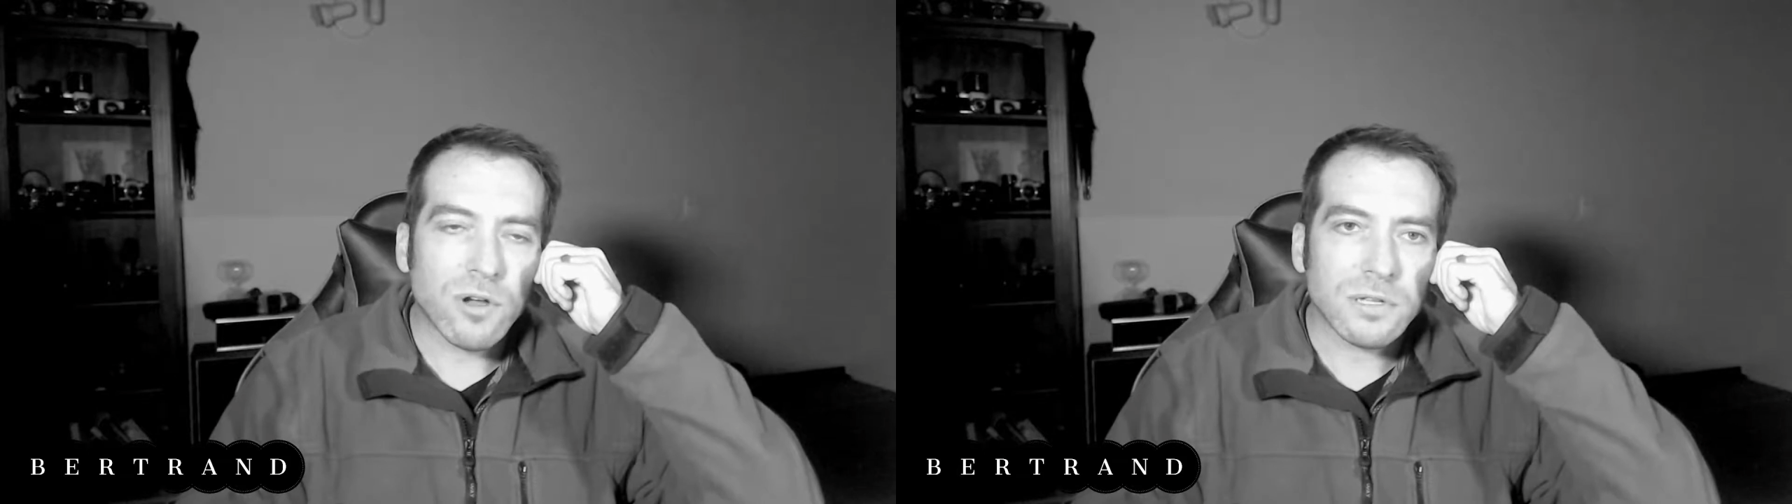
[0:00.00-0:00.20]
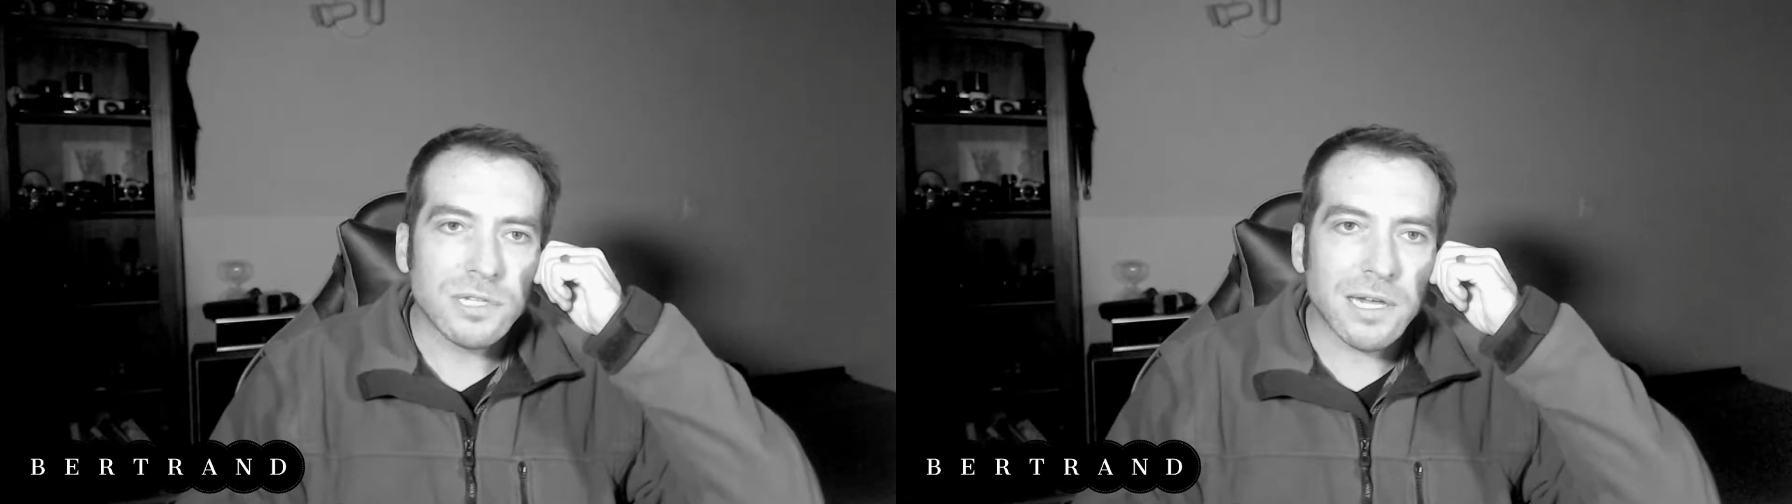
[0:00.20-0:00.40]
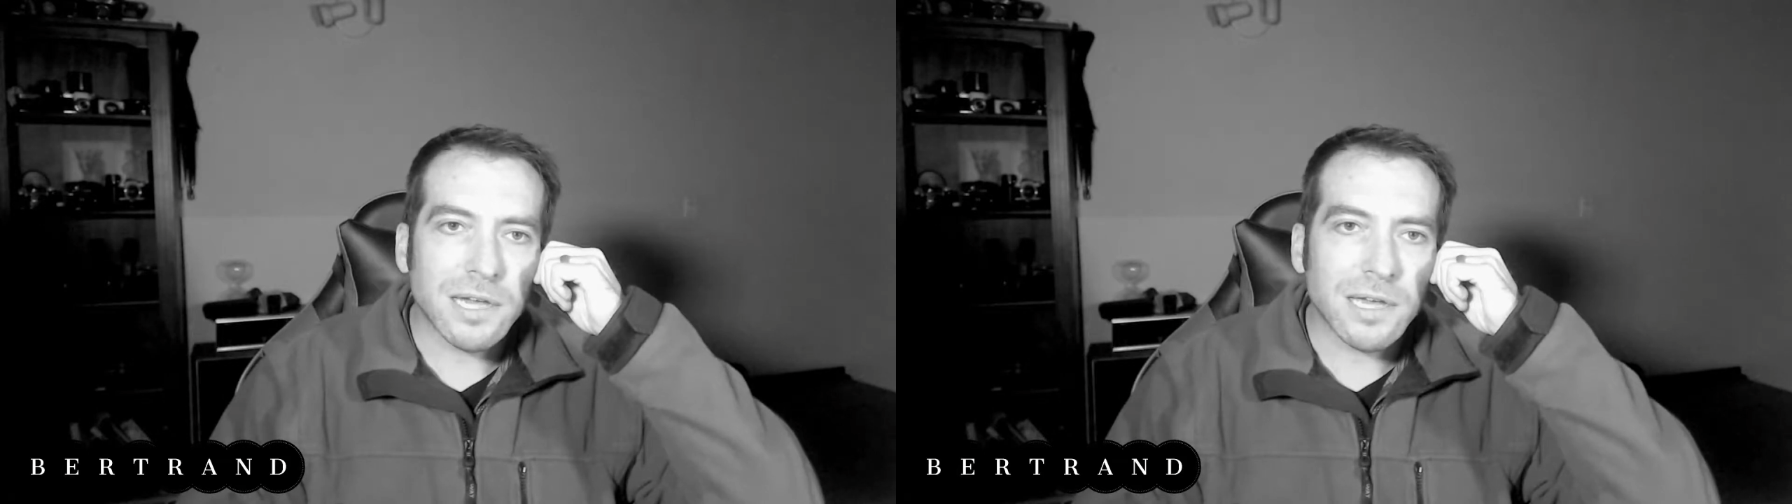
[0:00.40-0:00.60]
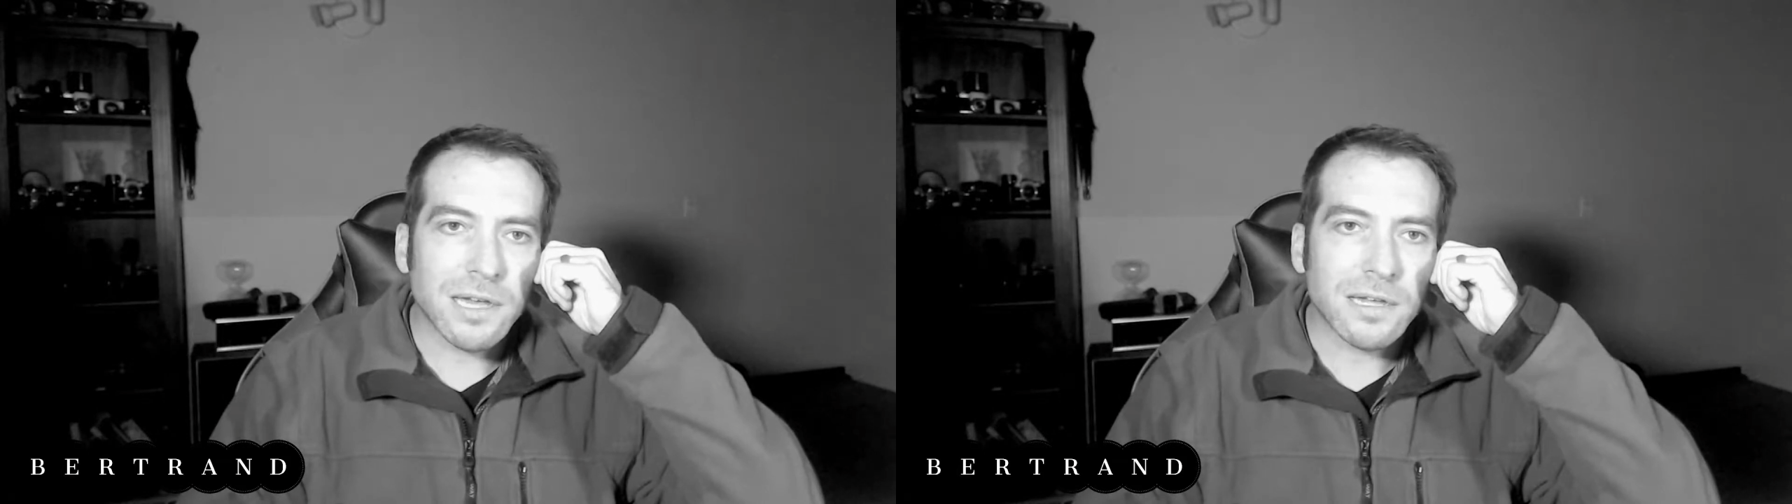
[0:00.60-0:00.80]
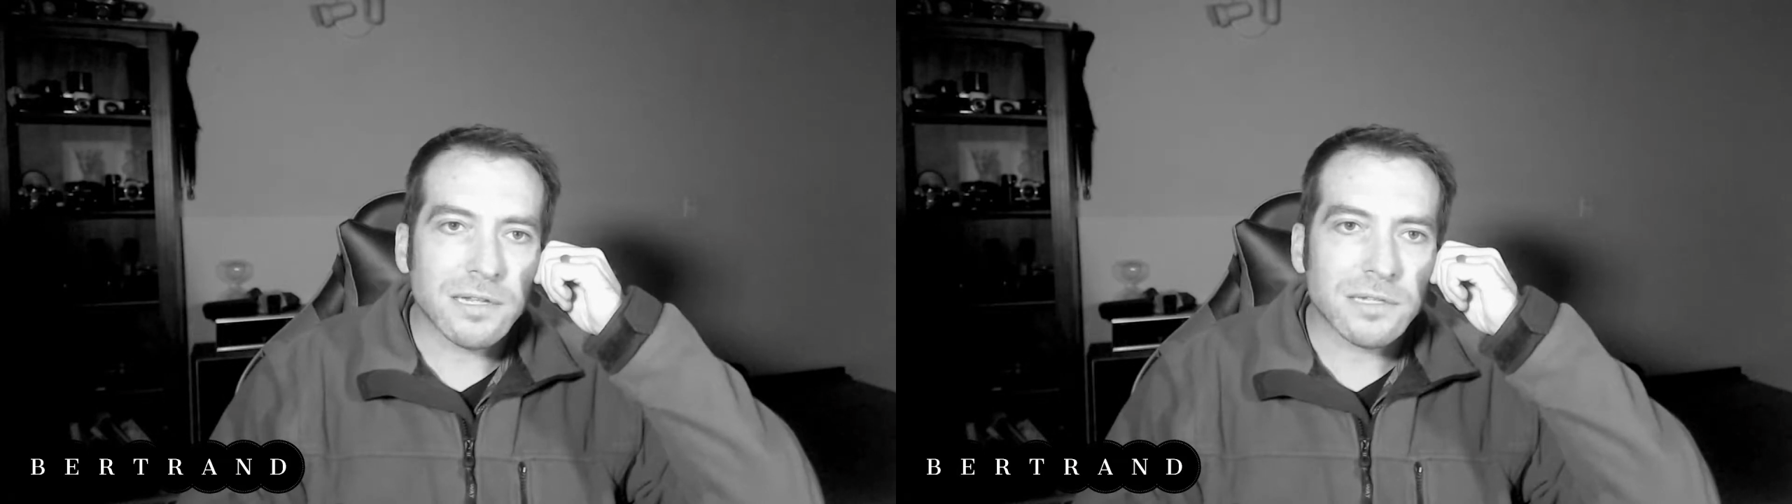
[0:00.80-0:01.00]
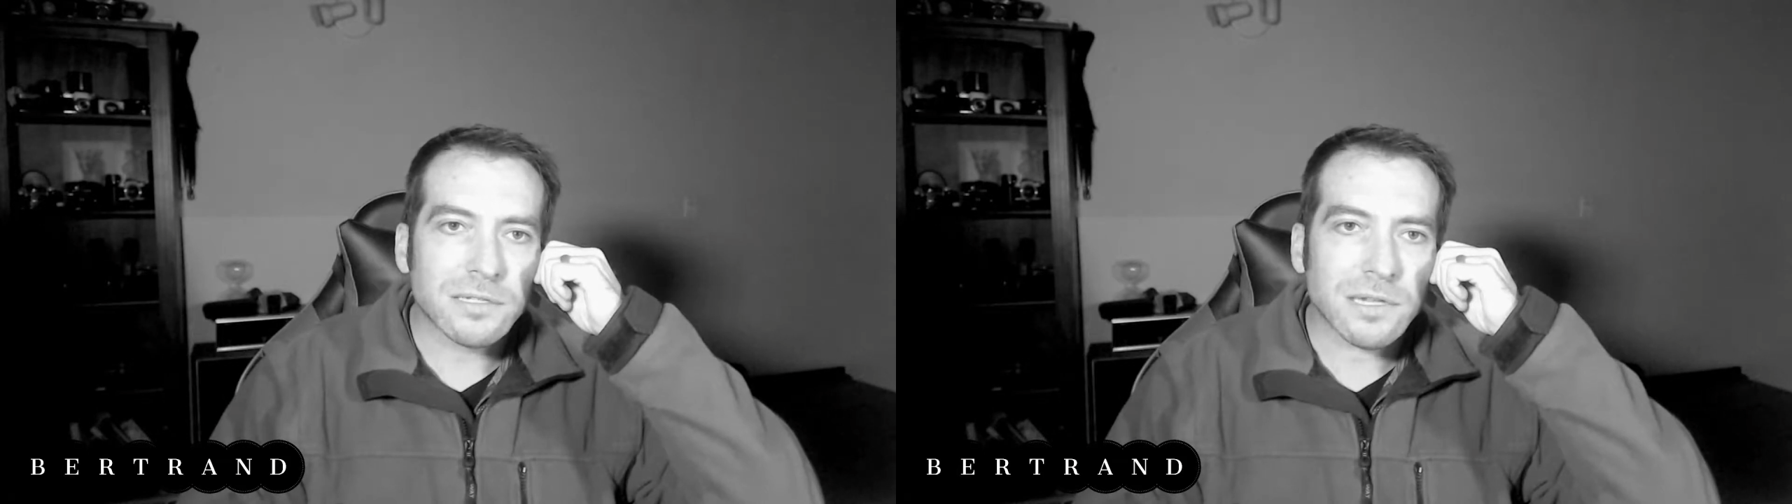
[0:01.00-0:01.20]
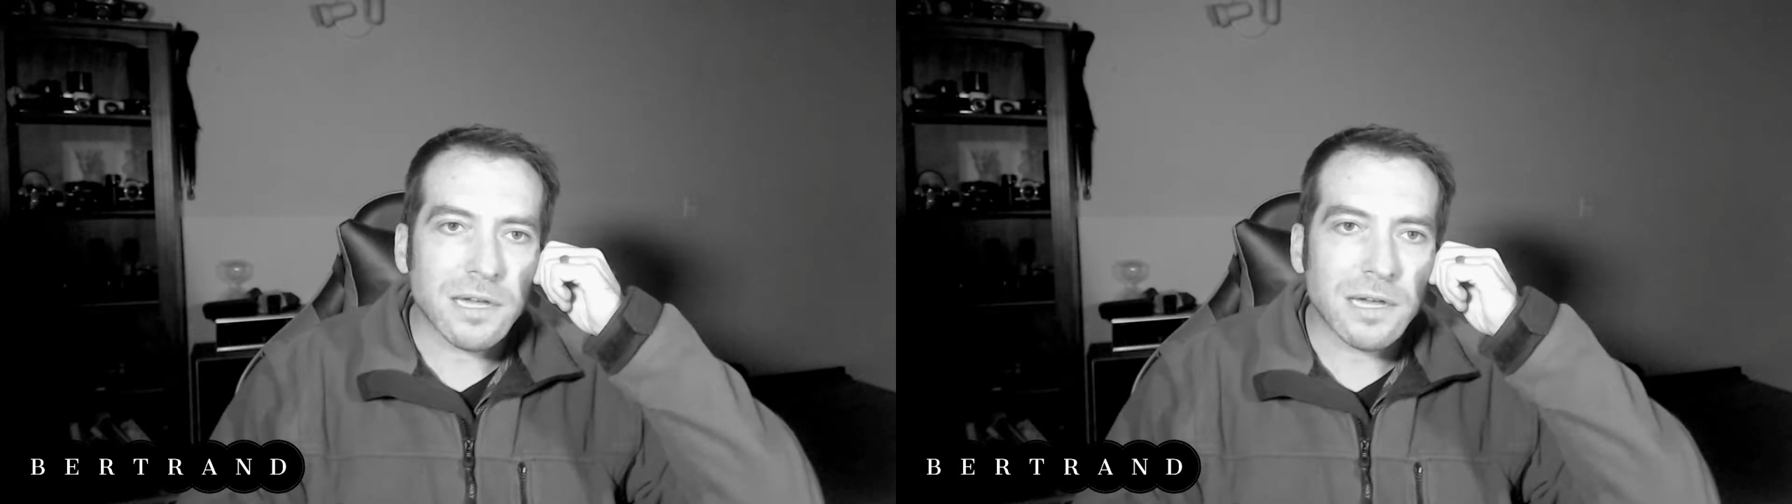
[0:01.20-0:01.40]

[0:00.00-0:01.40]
got here is